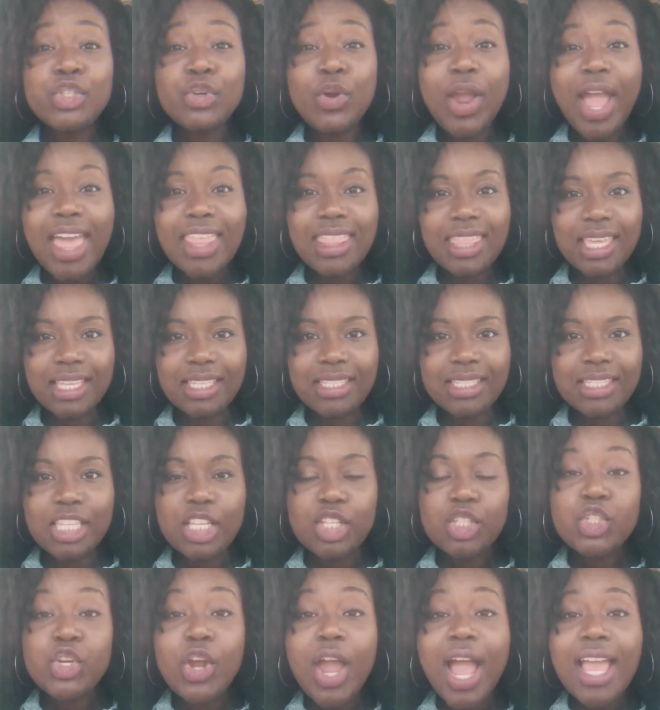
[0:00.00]
Try this.
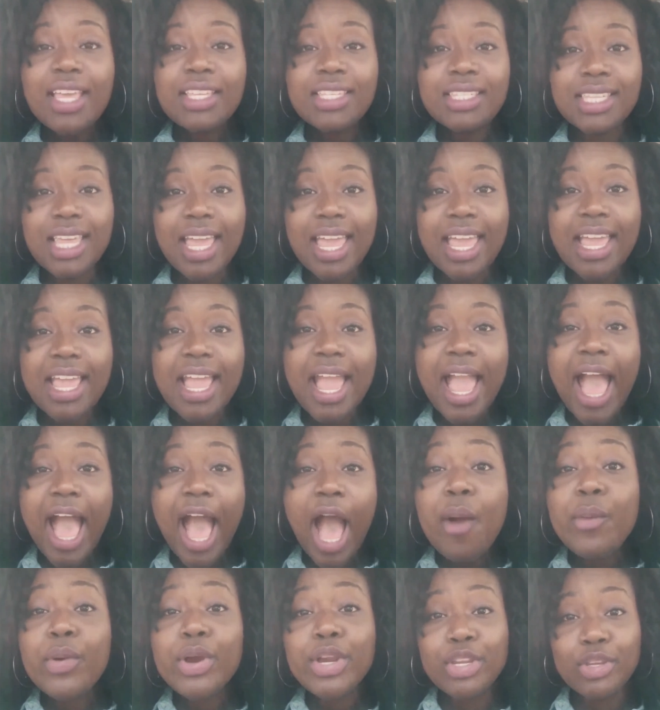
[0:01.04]
Try saying,
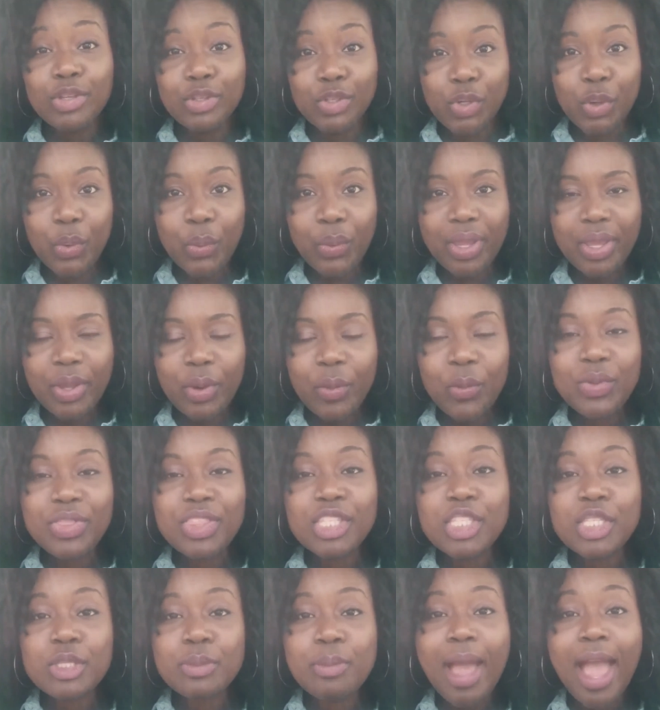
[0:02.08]
"How are you doing?" with
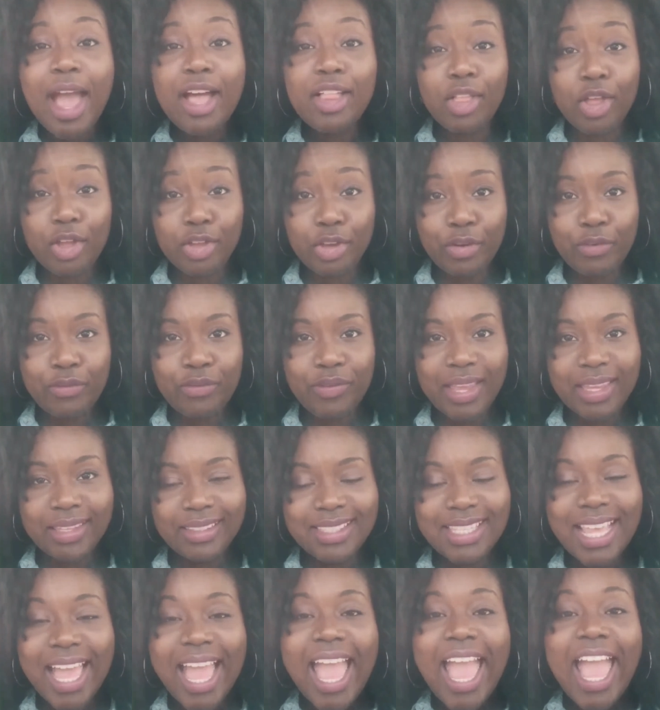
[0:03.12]
a smile on your
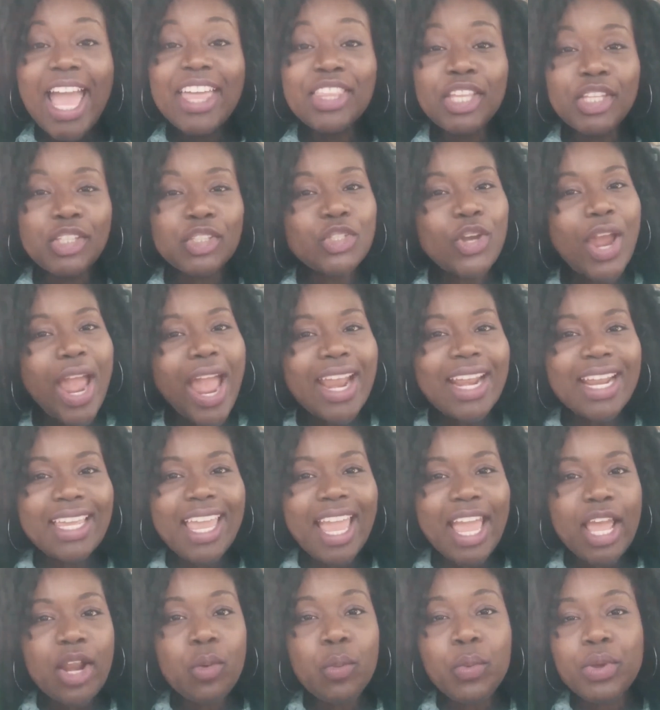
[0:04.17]
face, and then try it
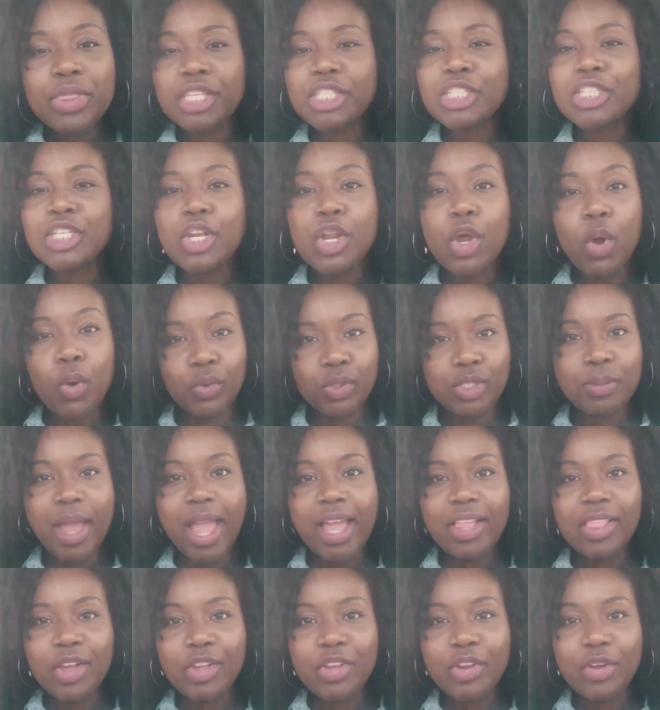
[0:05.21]
again with no
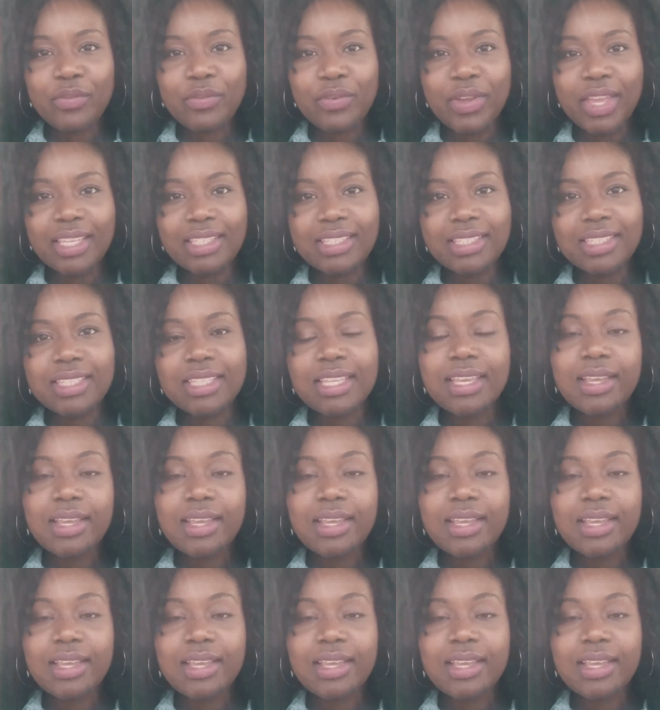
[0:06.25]
smile on your face.